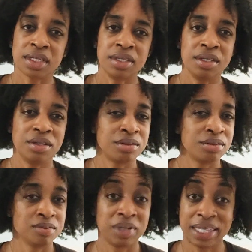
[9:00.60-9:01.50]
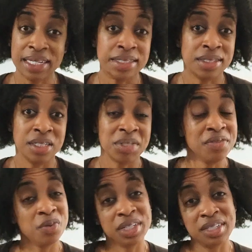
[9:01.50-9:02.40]
you know, relationships,
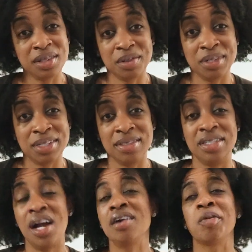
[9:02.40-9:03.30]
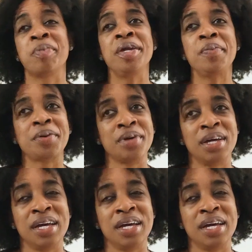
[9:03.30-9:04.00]
even with younger people,